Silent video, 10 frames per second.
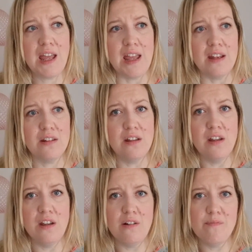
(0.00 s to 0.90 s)
in
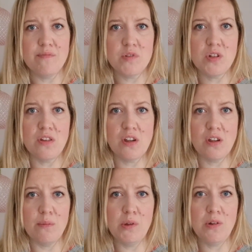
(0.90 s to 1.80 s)
to the
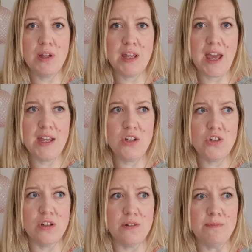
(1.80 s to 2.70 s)

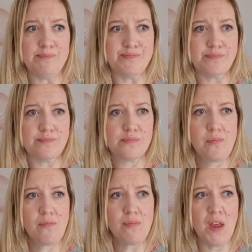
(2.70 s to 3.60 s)
communication
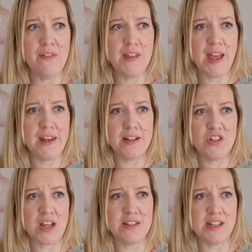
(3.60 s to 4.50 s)
and the
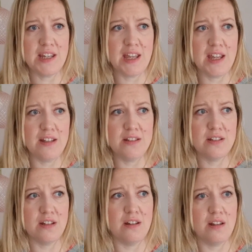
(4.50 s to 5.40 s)
energetic
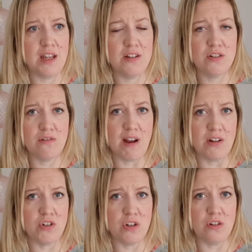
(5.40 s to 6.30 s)

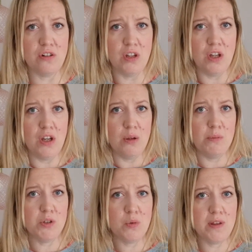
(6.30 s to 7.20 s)
interaction
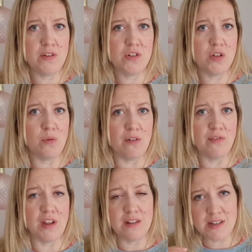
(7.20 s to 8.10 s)
between the two of
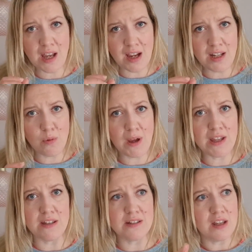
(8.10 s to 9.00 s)
you in tiny
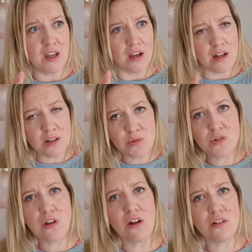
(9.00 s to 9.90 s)
ways, and it'll
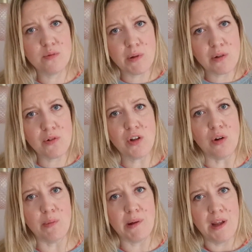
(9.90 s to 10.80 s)
start to build
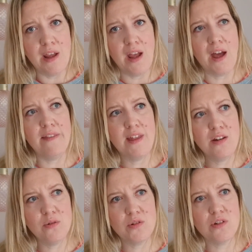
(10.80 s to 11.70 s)
up, and then
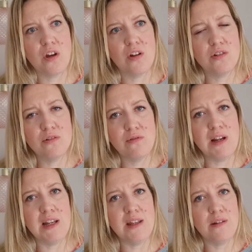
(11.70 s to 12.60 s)
you'll start to
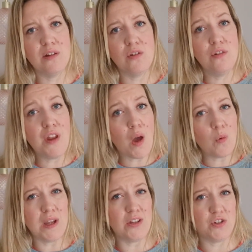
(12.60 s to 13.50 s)
really
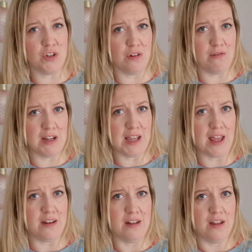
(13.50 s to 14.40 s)
know each other again.